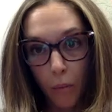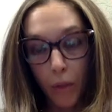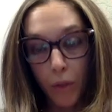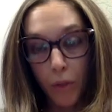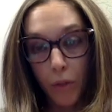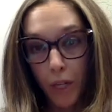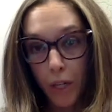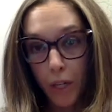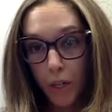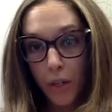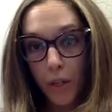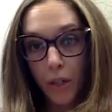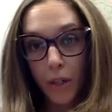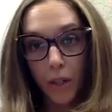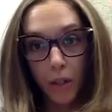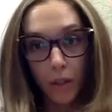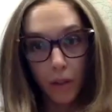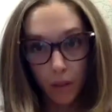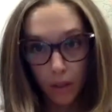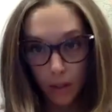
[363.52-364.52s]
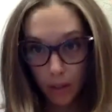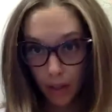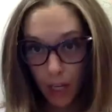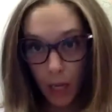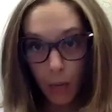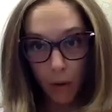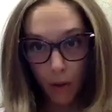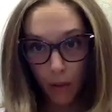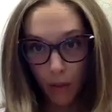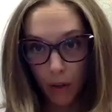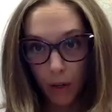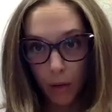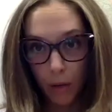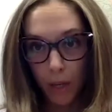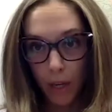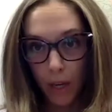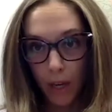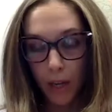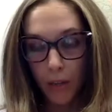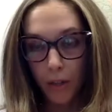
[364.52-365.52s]
with traditional
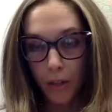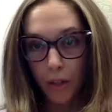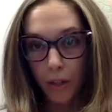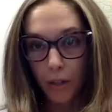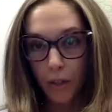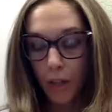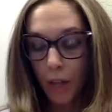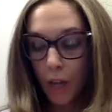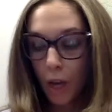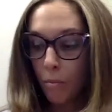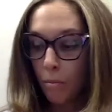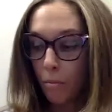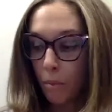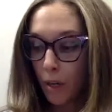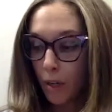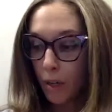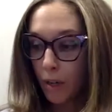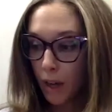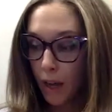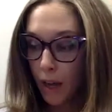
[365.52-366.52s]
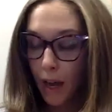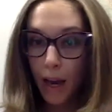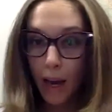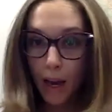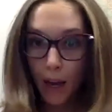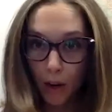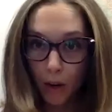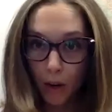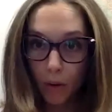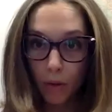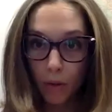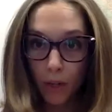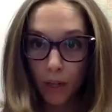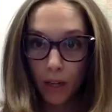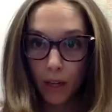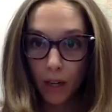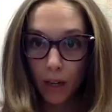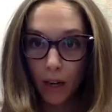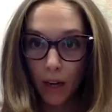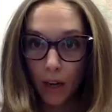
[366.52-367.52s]
chemotherapy agents, but now
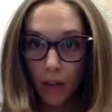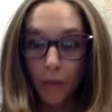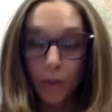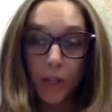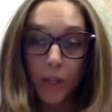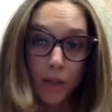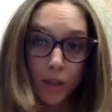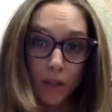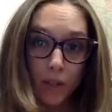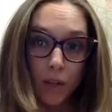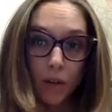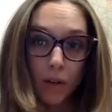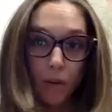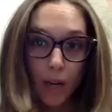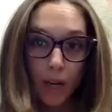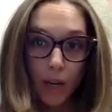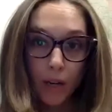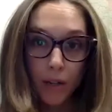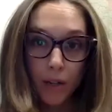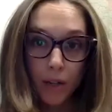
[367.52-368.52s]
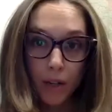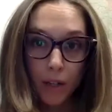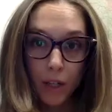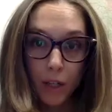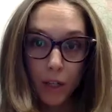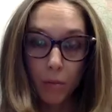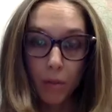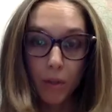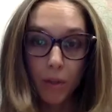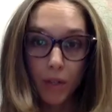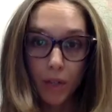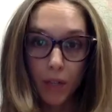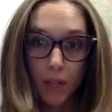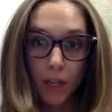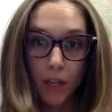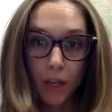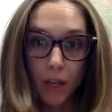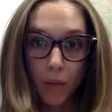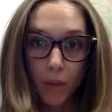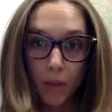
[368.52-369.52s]
there's consideration to
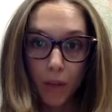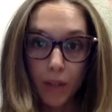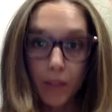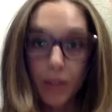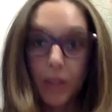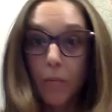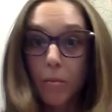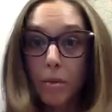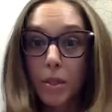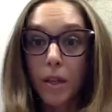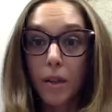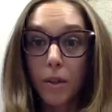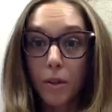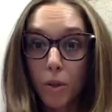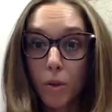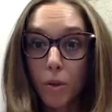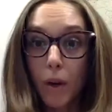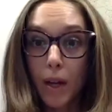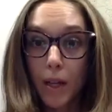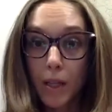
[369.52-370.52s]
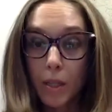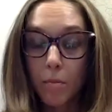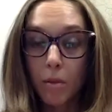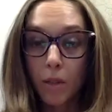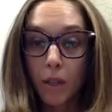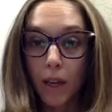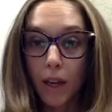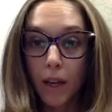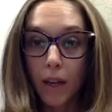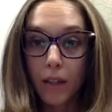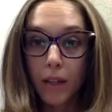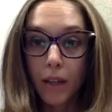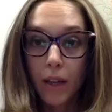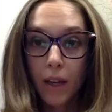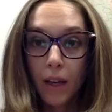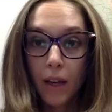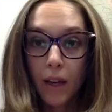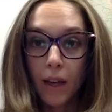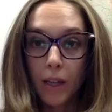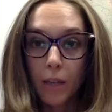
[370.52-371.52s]
proceed with a stem cell transplant
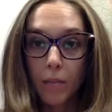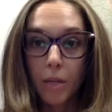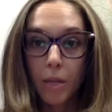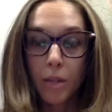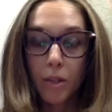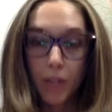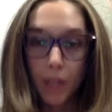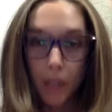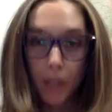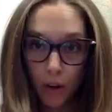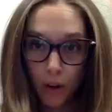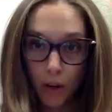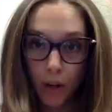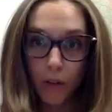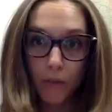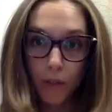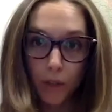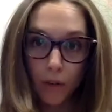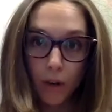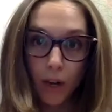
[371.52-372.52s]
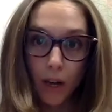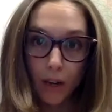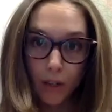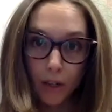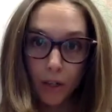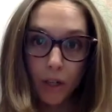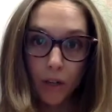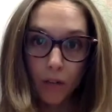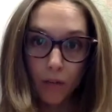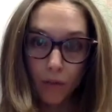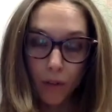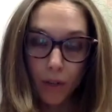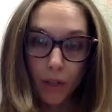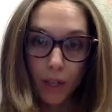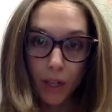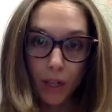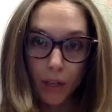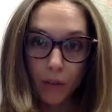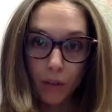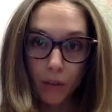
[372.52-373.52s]
as a potentially curative strategy for an
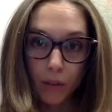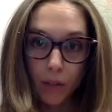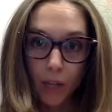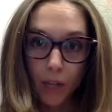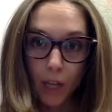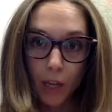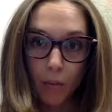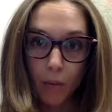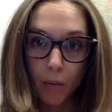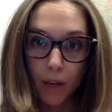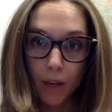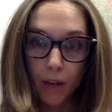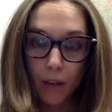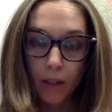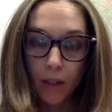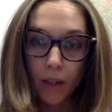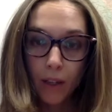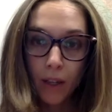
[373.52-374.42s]
acute leukemia.